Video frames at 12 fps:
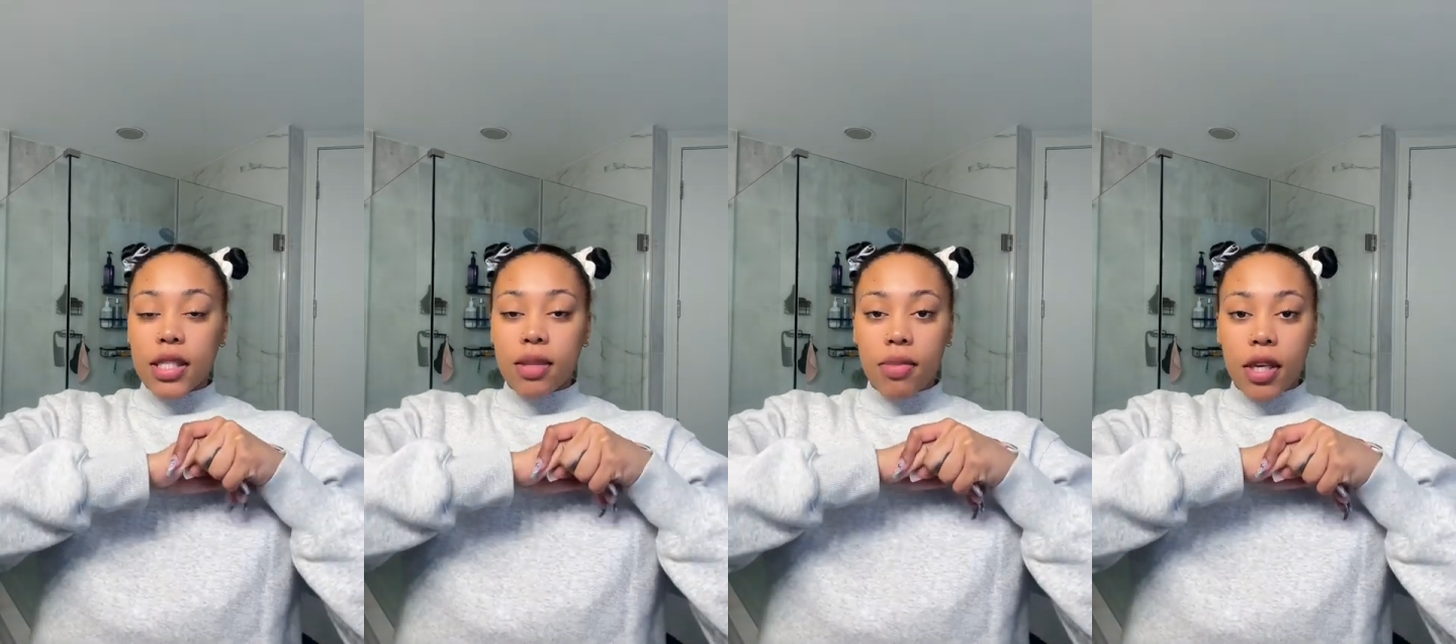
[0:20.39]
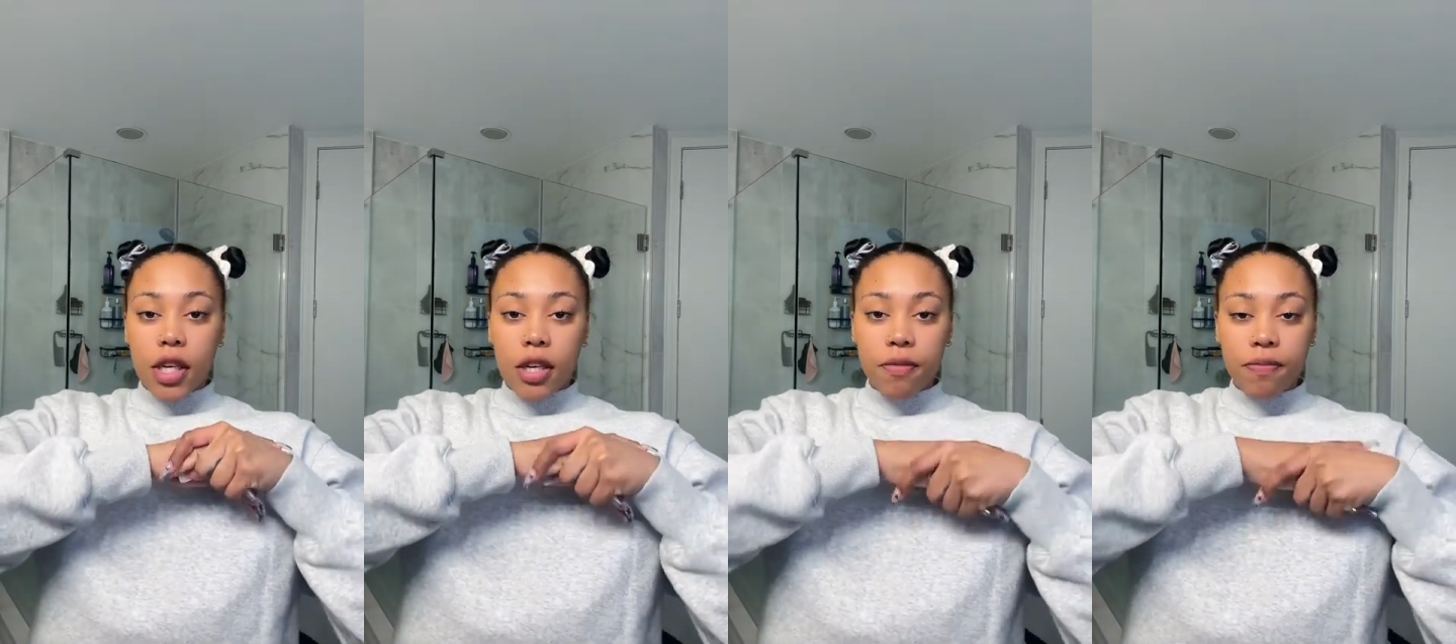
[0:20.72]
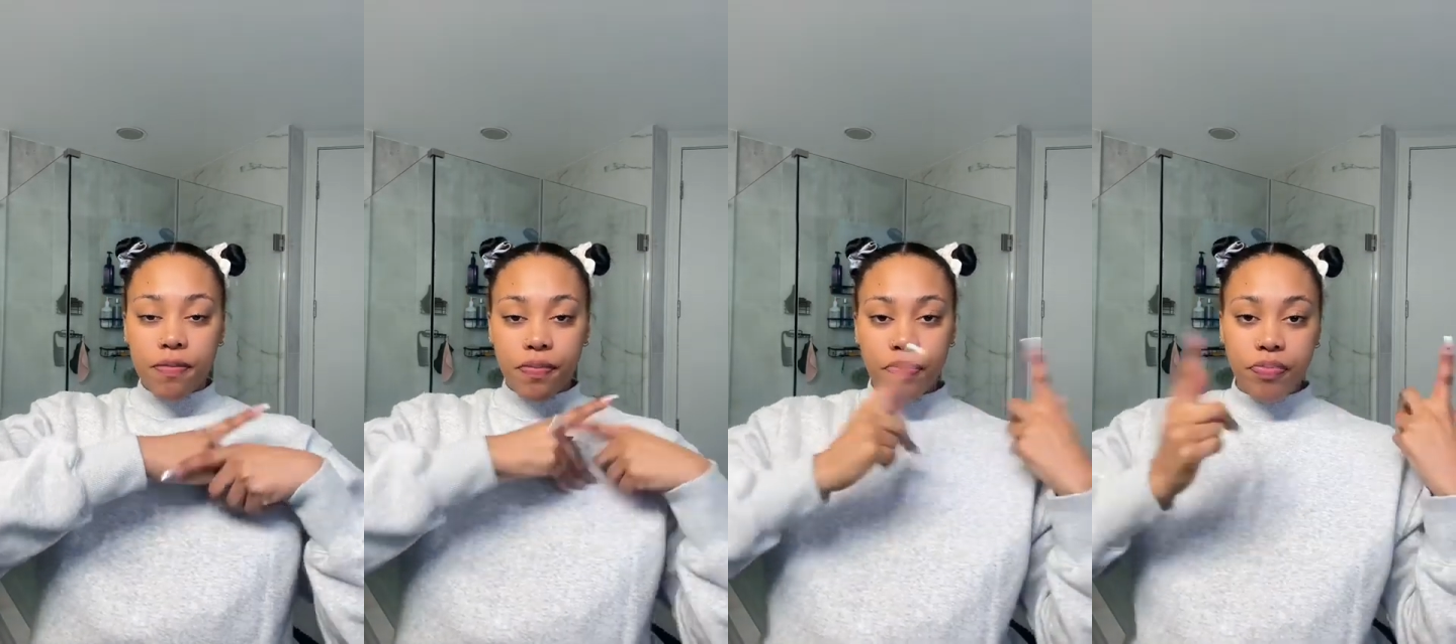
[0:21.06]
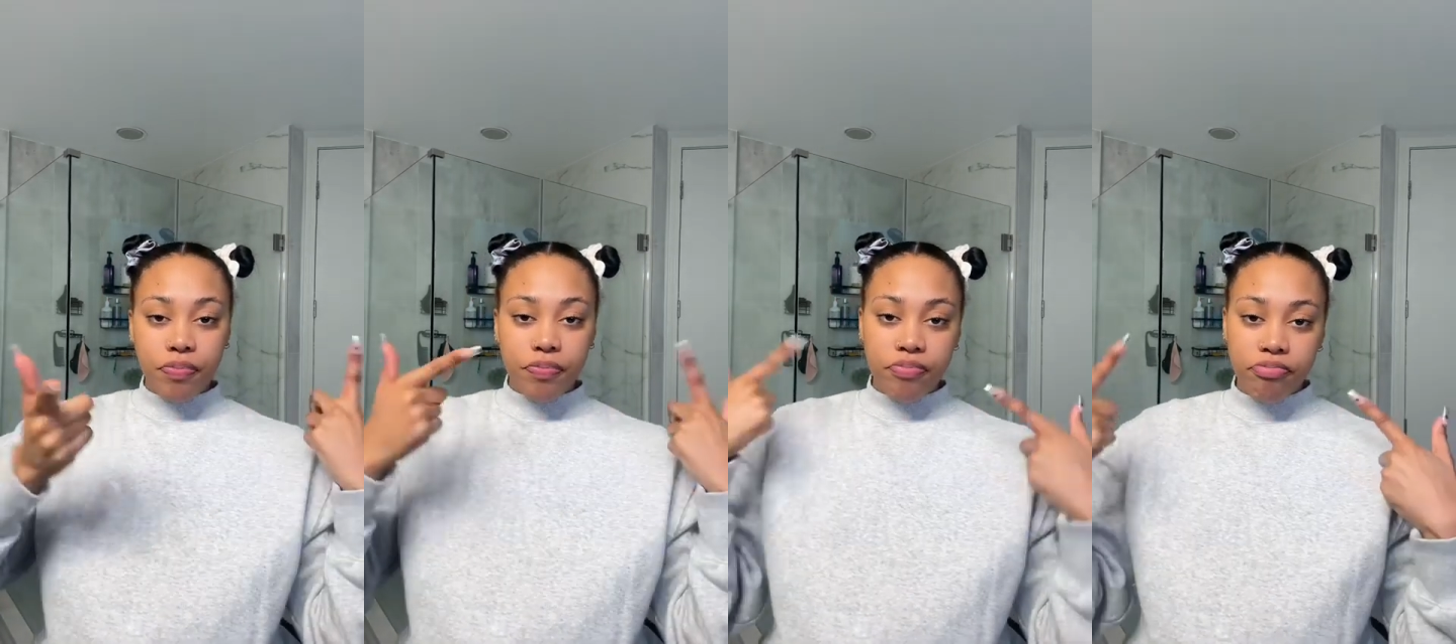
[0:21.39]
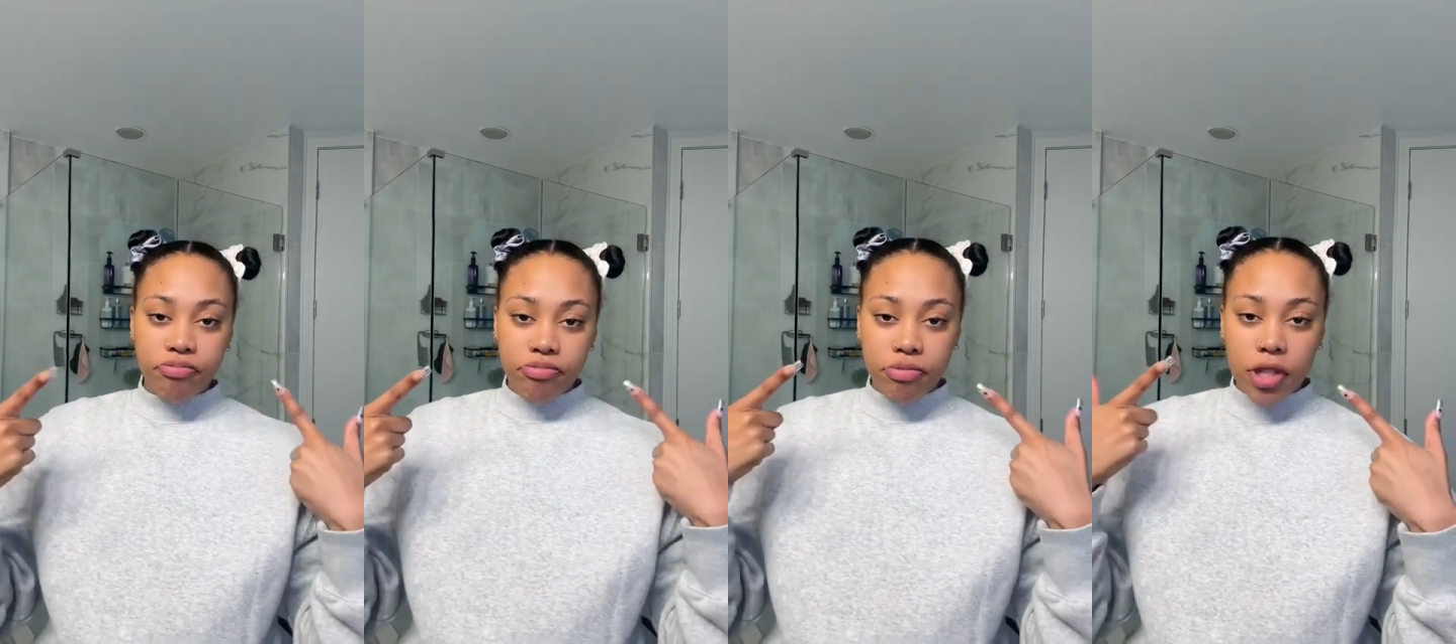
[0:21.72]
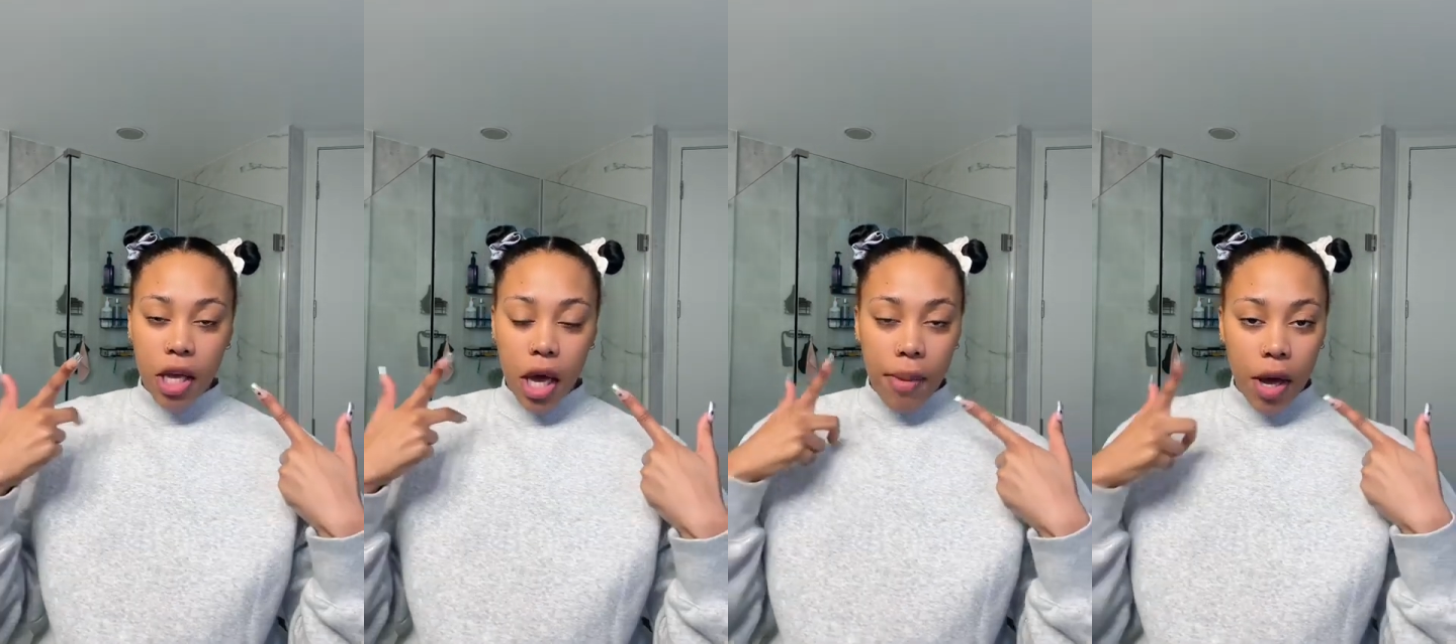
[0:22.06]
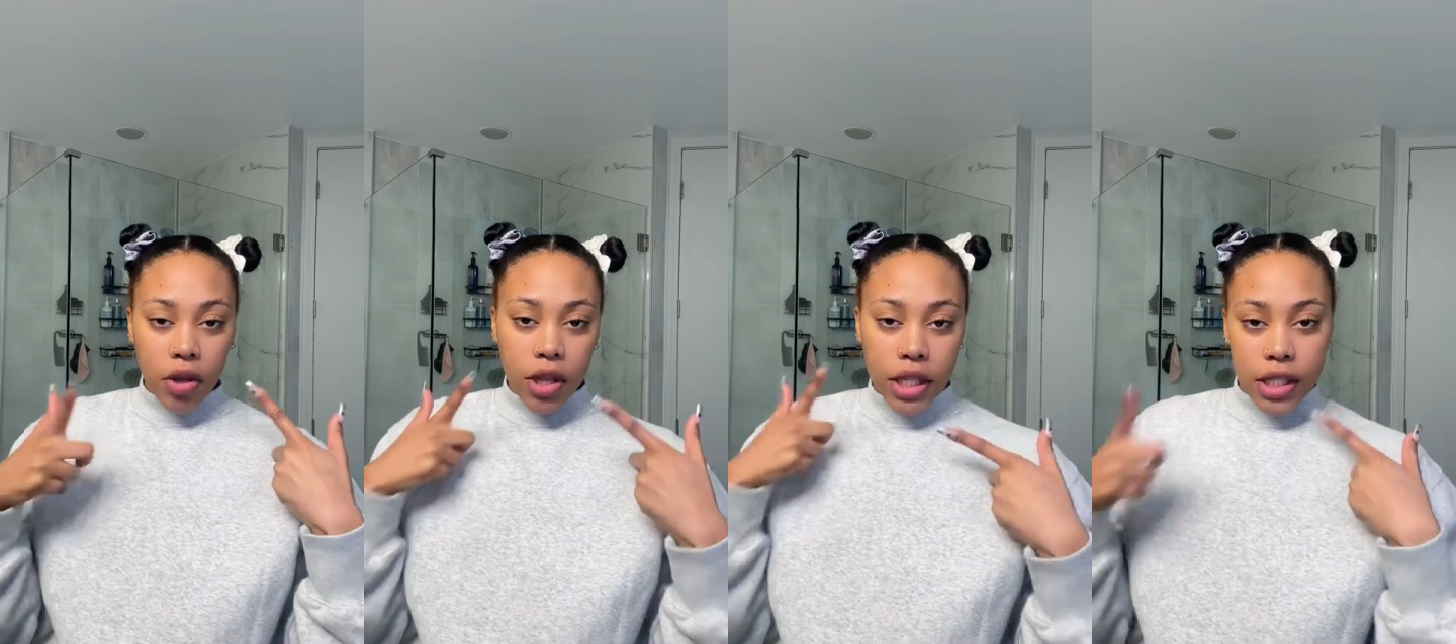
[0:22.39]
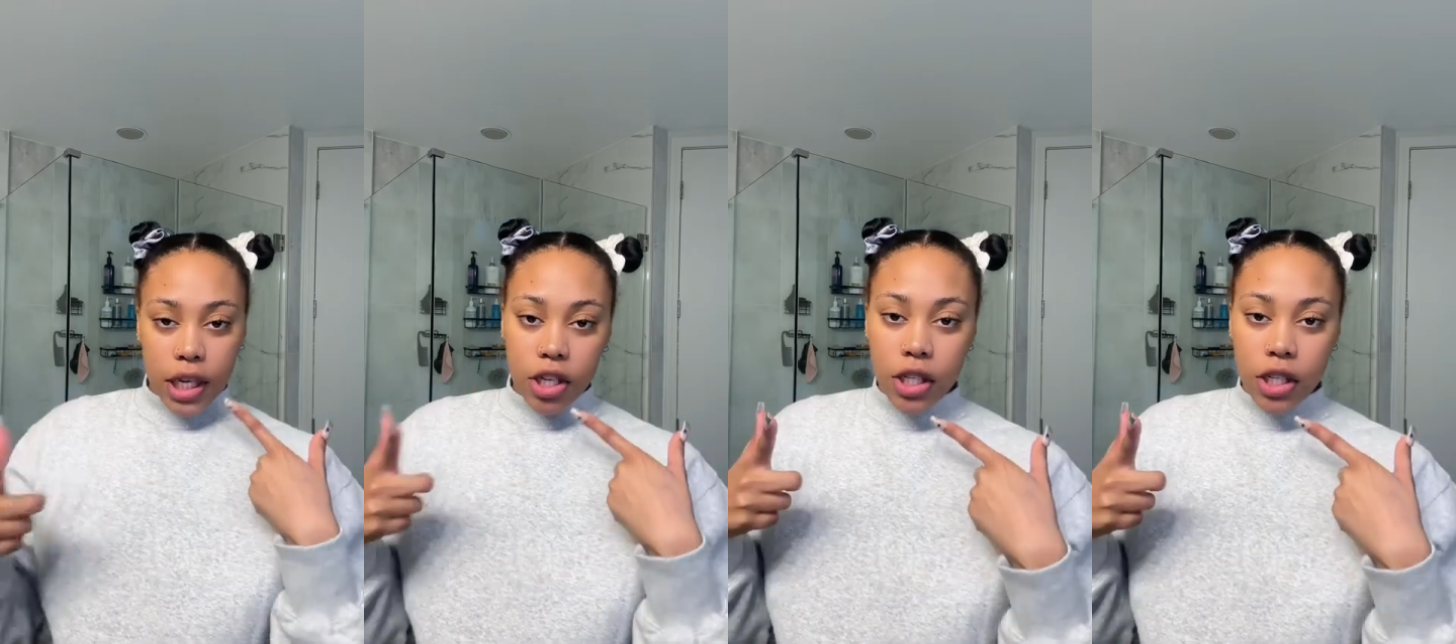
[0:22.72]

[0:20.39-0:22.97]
me about this hairstyle.